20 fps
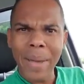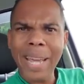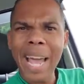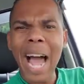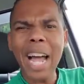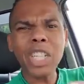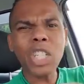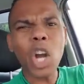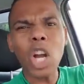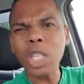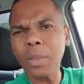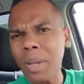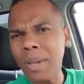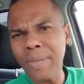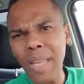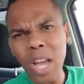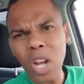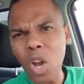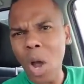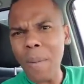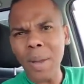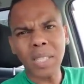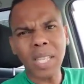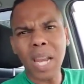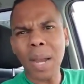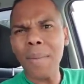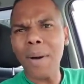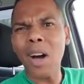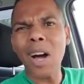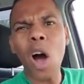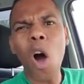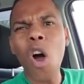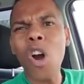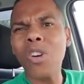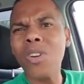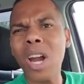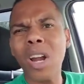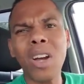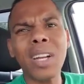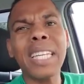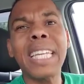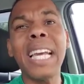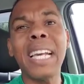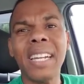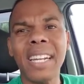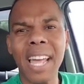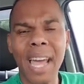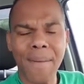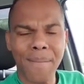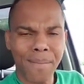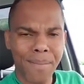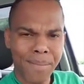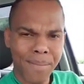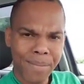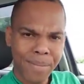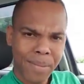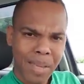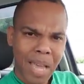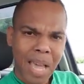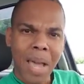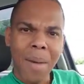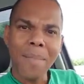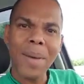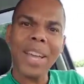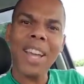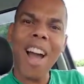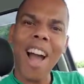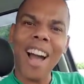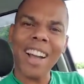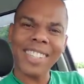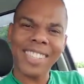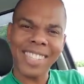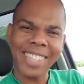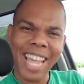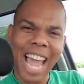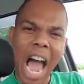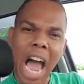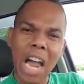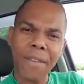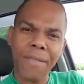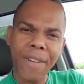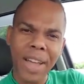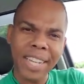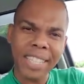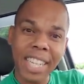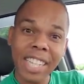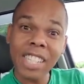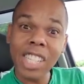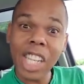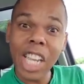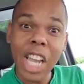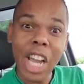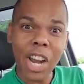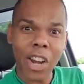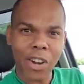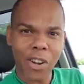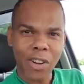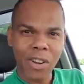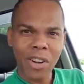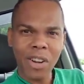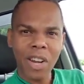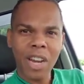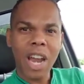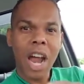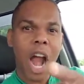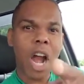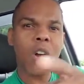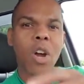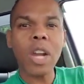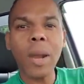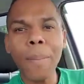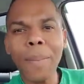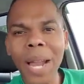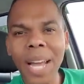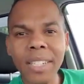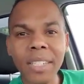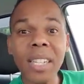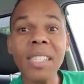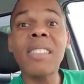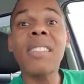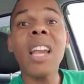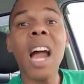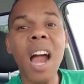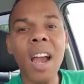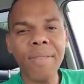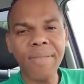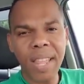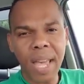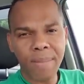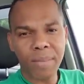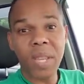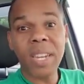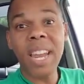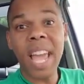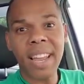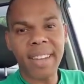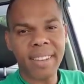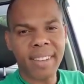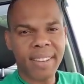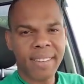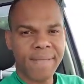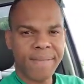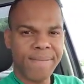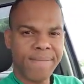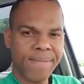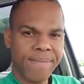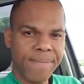Because trust me, if they come here, so they're going hungry, going to kill them. Because the Adventists here are going to plan to starve them to death.